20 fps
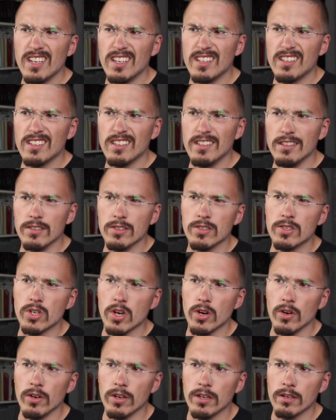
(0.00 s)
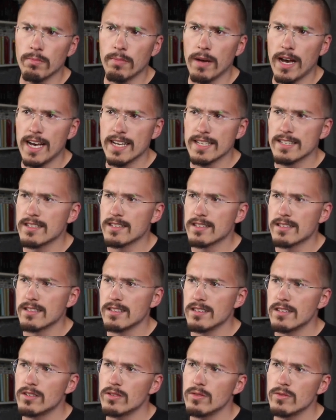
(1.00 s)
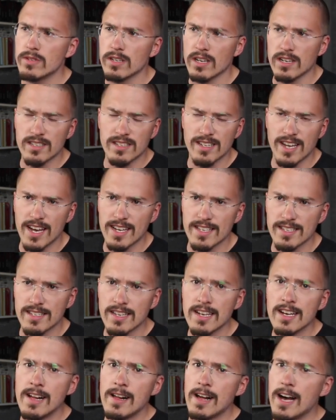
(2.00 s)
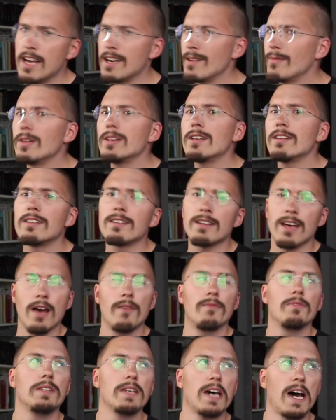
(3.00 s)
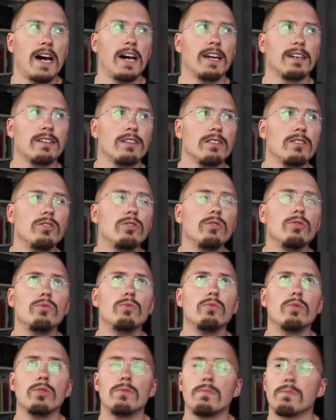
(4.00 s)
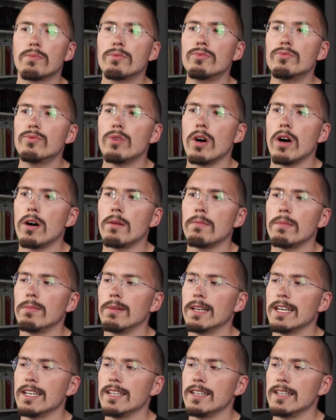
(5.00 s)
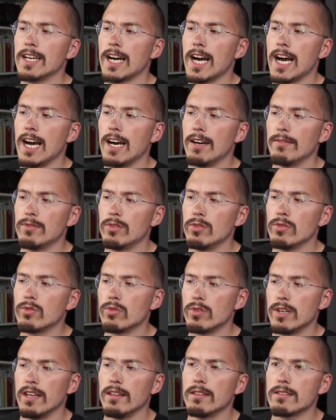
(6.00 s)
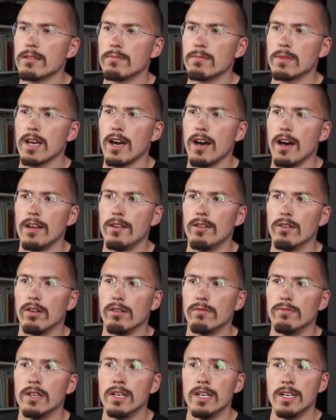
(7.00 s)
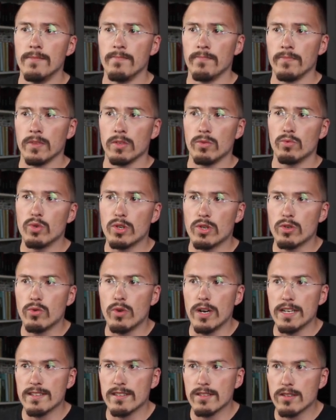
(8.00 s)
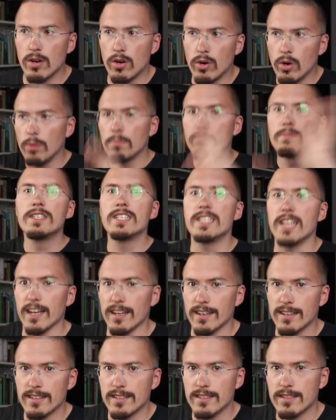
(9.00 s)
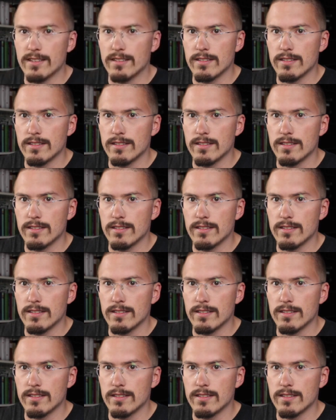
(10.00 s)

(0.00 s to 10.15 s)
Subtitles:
it in turn passed into success. And if it didn't have that, you would probably have to create some kind of request object